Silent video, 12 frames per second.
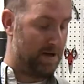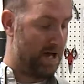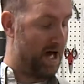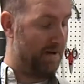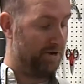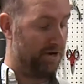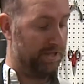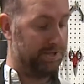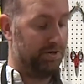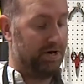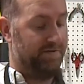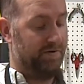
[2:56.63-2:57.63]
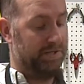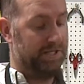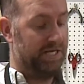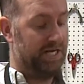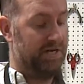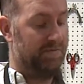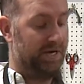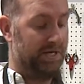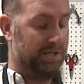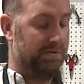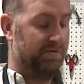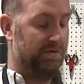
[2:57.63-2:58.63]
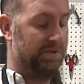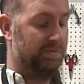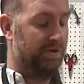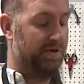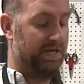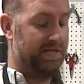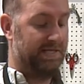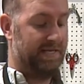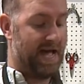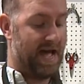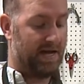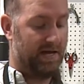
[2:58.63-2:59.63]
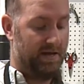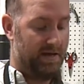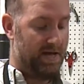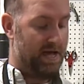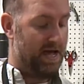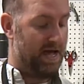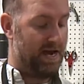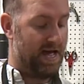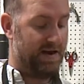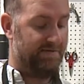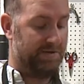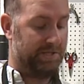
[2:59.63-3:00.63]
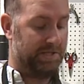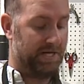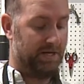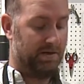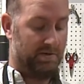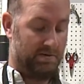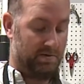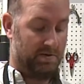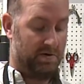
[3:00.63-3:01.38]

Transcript: It also offers the independent swivels both at the tack and head of the sail